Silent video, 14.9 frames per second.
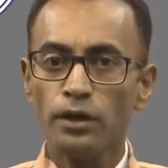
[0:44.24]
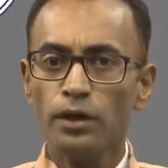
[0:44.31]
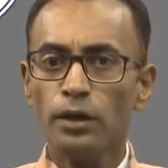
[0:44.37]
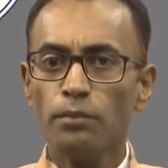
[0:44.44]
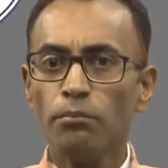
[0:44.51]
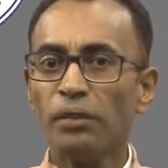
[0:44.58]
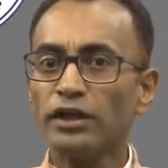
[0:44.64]

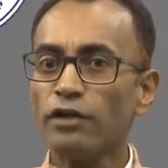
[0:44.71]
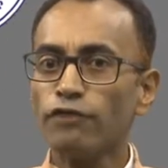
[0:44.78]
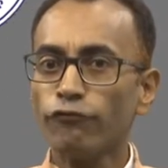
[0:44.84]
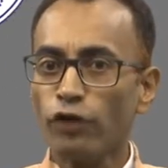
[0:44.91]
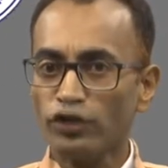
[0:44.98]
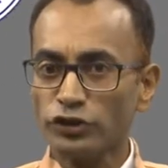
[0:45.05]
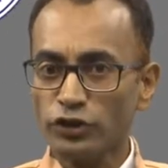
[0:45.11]
But
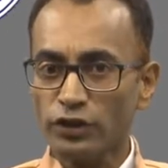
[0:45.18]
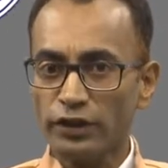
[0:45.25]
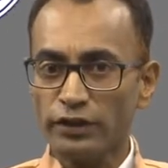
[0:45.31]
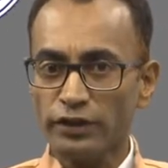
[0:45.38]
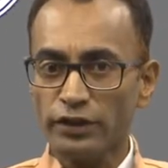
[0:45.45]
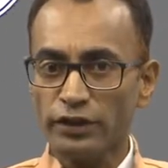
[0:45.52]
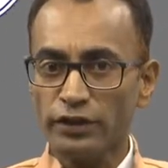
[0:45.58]

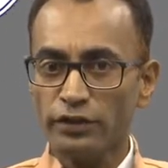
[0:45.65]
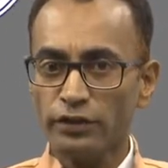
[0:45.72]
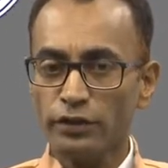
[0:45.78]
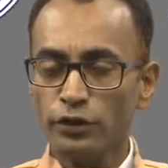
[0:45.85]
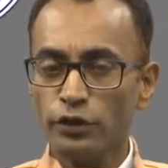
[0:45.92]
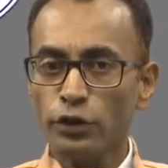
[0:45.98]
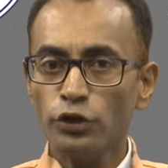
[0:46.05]
unfortunately,
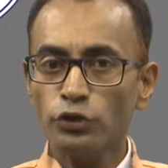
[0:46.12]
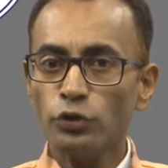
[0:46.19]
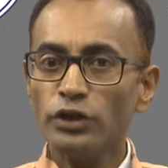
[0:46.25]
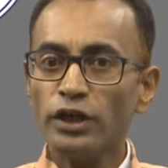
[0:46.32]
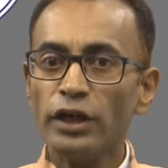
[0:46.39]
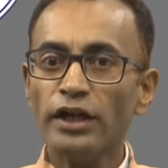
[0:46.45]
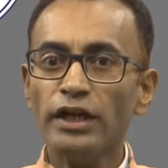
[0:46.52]

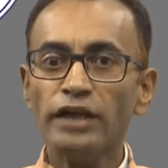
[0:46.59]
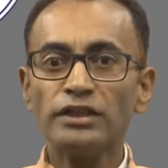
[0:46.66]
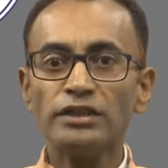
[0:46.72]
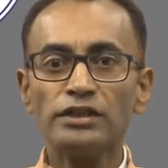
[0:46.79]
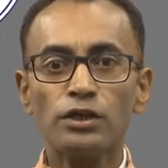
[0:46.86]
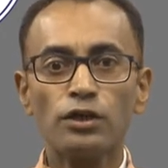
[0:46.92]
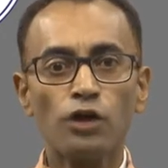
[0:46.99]
today it
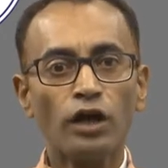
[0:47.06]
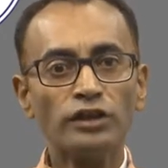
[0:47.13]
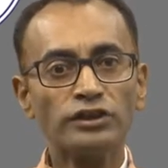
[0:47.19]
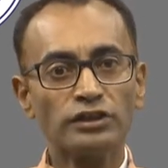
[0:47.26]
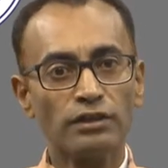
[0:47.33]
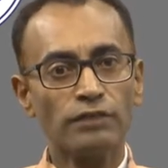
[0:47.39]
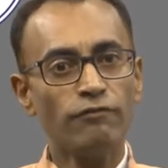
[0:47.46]
is lost
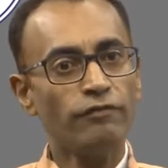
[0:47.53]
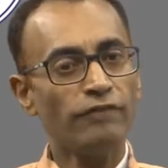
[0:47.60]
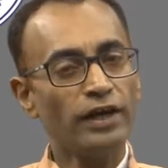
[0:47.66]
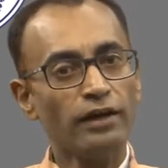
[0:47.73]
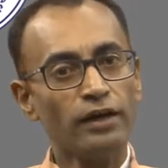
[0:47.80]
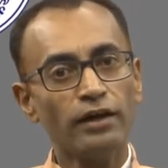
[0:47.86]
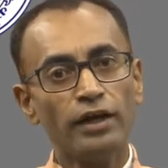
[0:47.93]
somewhere